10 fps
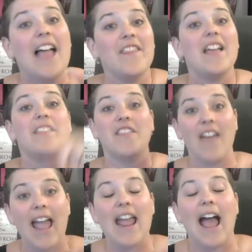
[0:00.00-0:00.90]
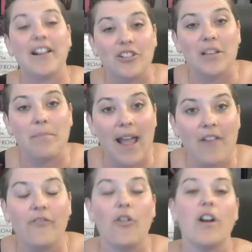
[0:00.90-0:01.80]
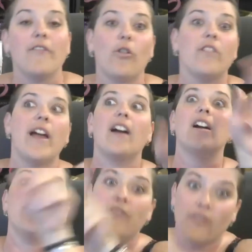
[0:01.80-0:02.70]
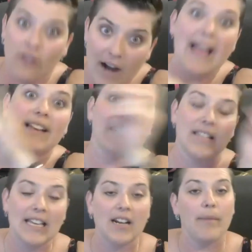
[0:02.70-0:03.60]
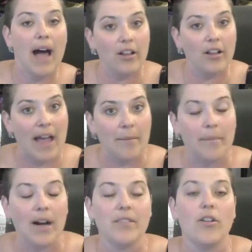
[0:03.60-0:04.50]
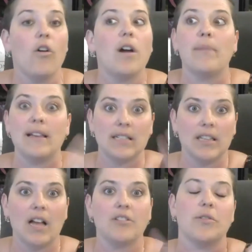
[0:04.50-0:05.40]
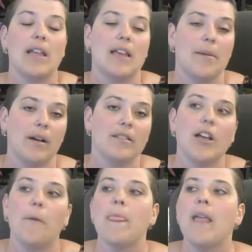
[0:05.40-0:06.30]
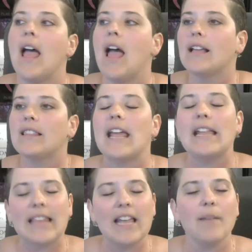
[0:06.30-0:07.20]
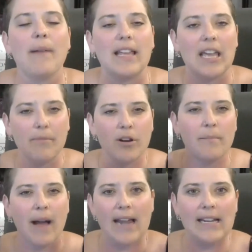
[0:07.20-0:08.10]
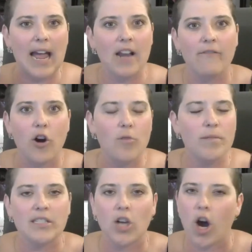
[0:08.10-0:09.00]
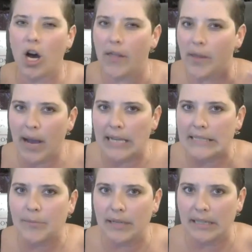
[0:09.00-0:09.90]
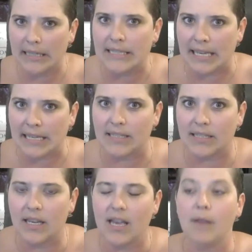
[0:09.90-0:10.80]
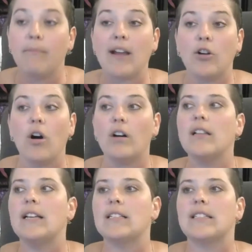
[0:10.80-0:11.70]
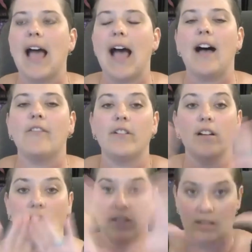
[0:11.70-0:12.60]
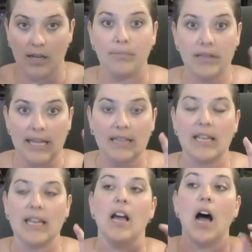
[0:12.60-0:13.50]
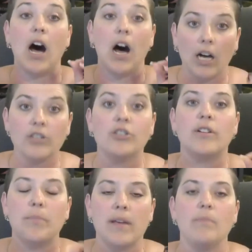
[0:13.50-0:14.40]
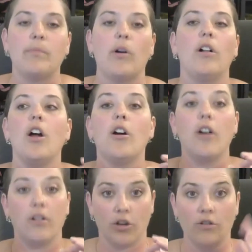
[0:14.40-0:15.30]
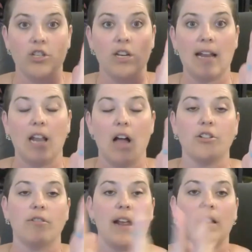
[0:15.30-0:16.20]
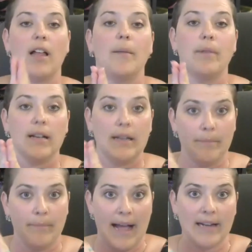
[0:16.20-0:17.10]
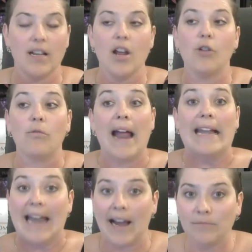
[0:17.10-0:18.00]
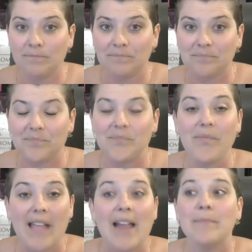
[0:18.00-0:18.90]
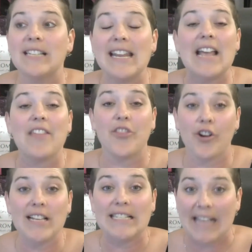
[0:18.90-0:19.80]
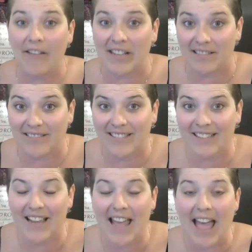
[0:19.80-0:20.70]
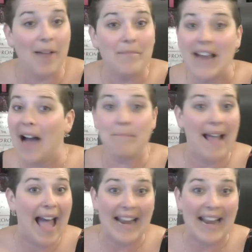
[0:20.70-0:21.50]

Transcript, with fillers: and then they actually pay for it for their friend to get a bottle that month or a piece of lingerie that month. So think, think about it. Keep your mind kind of open to all the possibilities. My goal is to have completely 100 people, Coochie and Lingerie Club combined. Right now, I am sitting at 37. And I'm not mad